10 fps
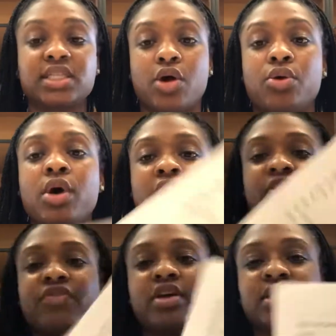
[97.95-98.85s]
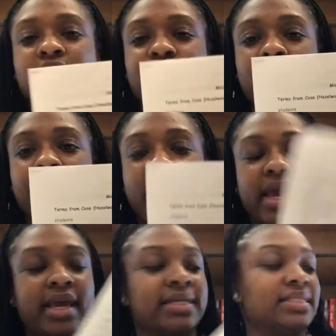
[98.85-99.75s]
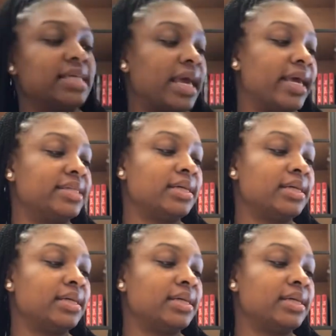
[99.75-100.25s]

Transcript: So the first thing on your packet, it says